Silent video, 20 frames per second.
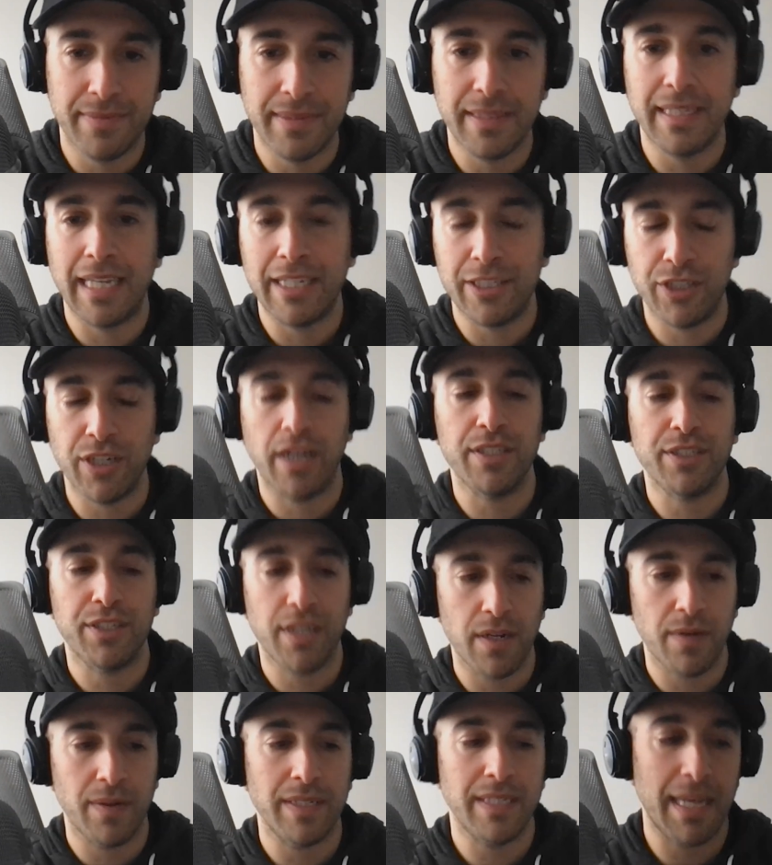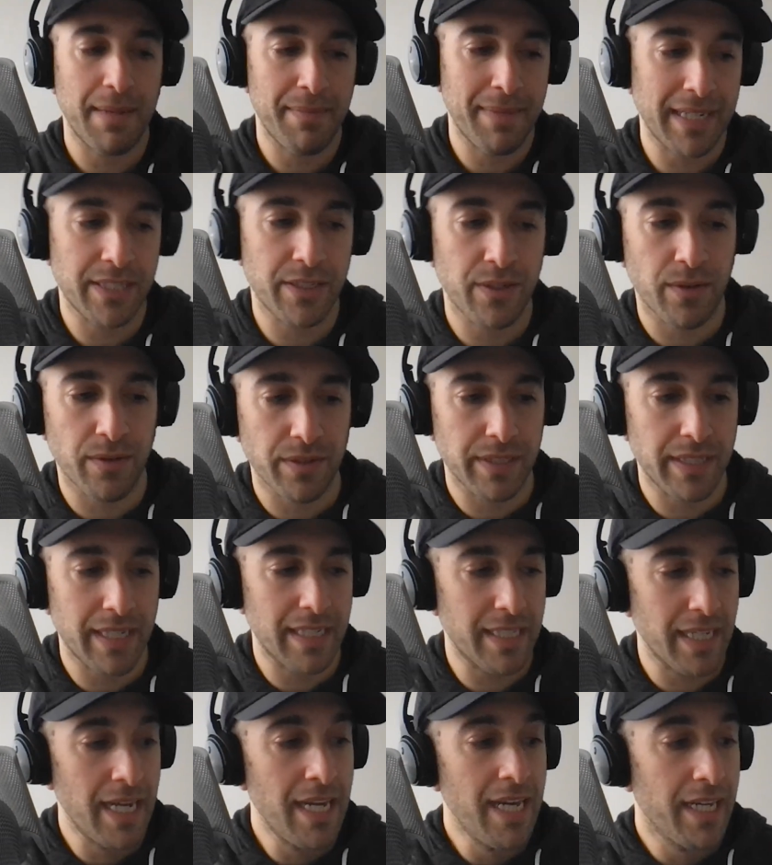That Jon Snow is. That makes total
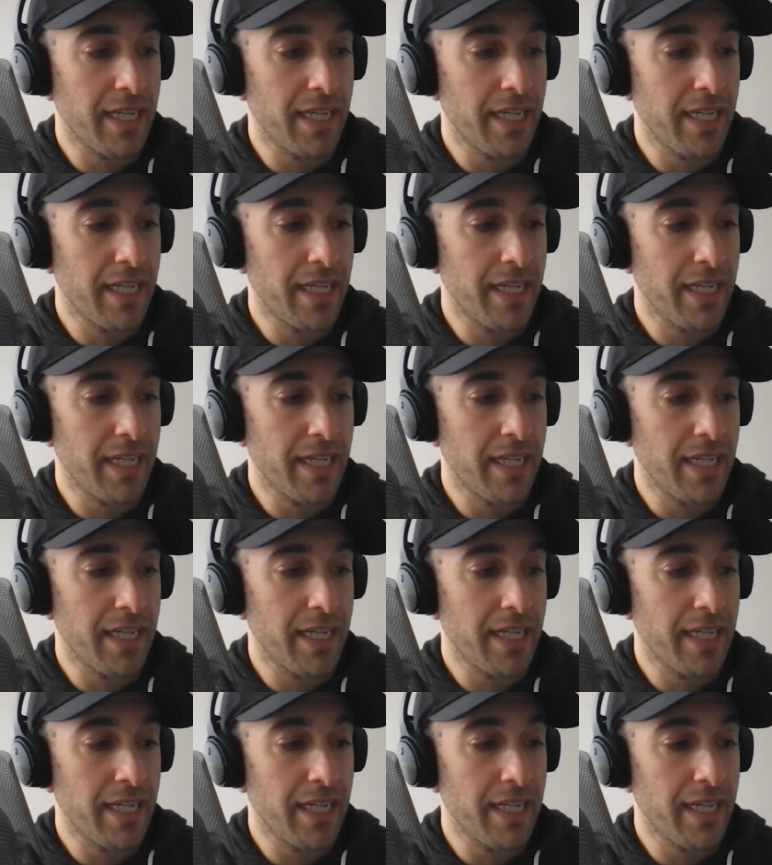sense.